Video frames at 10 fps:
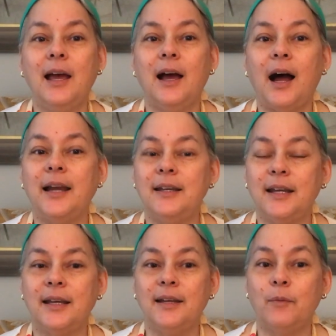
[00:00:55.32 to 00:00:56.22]
I
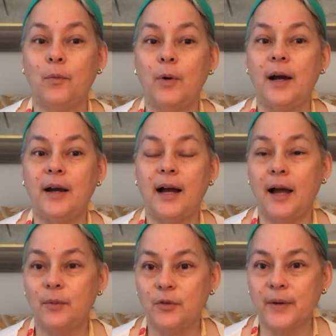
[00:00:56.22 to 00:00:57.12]
did what
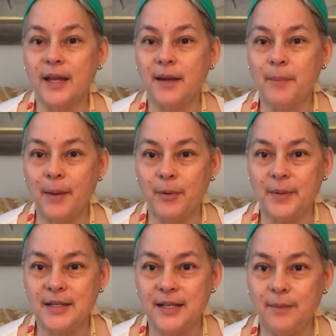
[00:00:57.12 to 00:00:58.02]
I was drinking
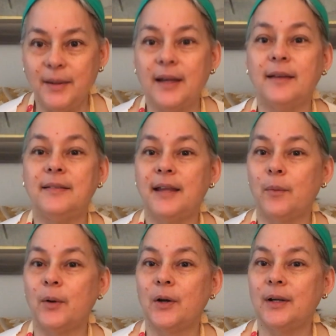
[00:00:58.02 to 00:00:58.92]
peppermint tea because they
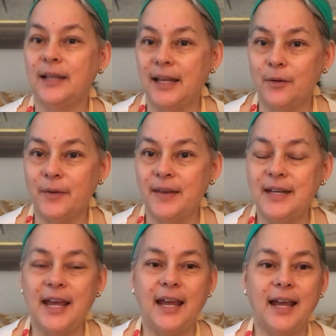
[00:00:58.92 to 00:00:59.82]
were later in the
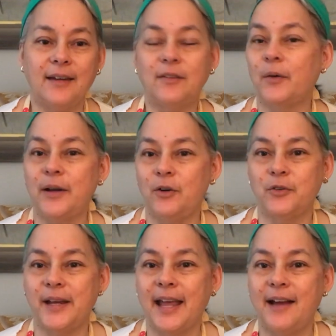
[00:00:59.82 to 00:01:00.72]
day, and so I don't
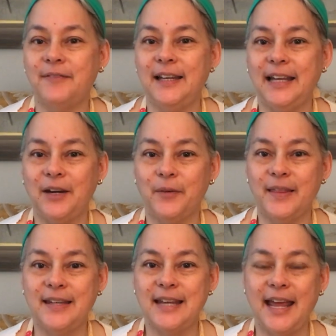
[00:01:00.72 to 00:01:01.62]
drink caffeine later in
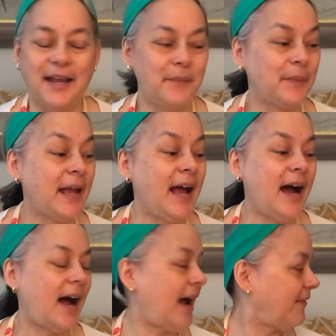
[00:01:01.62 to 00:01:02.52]
the day.
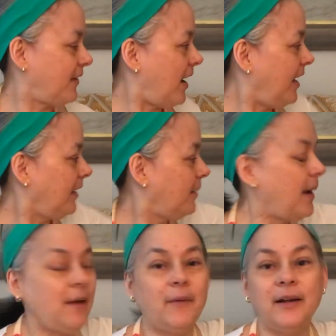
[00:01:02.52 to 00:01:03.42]
I've got, you
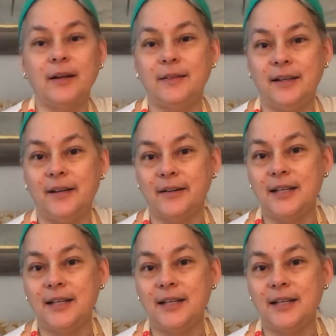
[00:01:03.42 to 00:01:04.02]
might wonder because you hear a